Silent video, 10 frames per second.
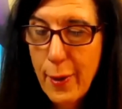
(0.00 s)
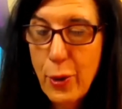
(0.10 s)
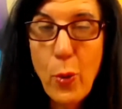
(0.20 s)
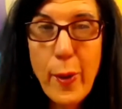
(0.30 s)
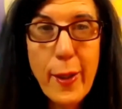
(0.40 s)

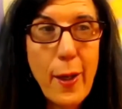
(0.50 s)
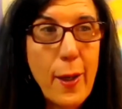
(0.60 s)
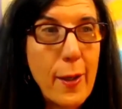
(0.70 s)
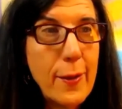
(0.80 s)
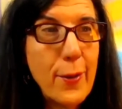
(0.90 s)
going
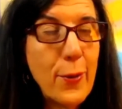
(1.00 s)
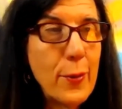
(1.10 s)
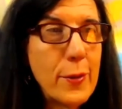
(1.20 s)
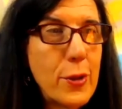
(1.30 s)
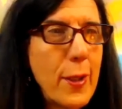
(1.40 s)
on you know
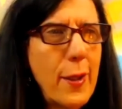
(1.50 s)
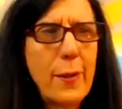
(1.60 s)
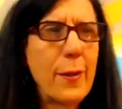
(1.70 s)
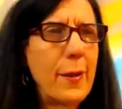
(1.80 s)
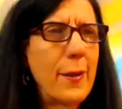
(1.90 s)
chet
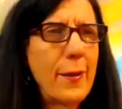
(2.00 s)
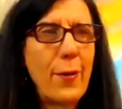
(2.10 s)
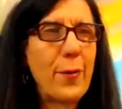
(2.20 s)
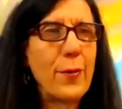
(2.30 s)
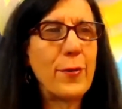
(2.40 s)
huntley and
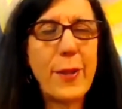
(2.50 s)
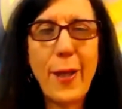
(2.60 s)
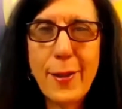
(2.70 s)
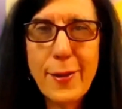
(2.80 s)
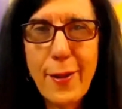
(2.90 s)
all those
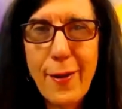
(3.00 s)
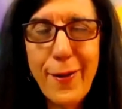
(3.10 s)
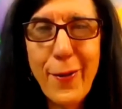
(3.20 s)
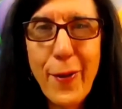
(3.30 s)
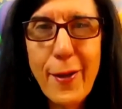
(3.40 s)
guys
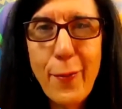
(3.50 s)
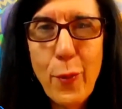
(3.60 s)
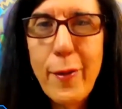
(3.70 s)
you know they